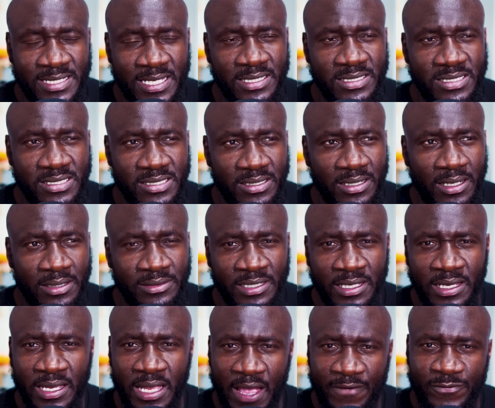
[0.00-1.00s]
it.
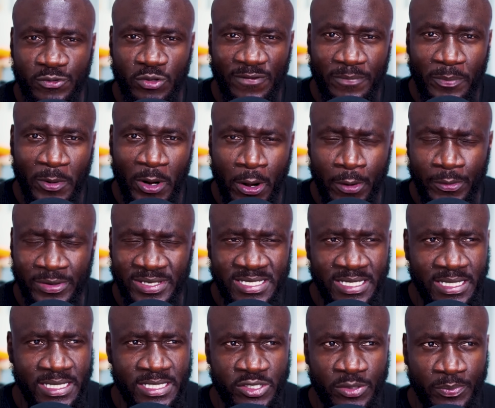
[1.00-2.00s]
They have to have
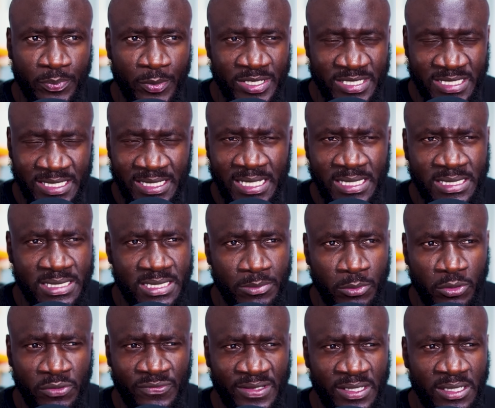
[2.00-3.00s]
priorities. The president
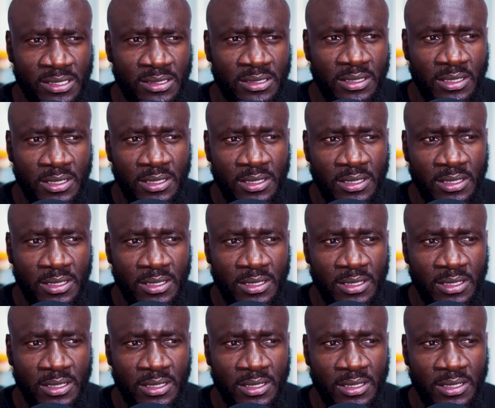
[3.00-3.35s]
moving.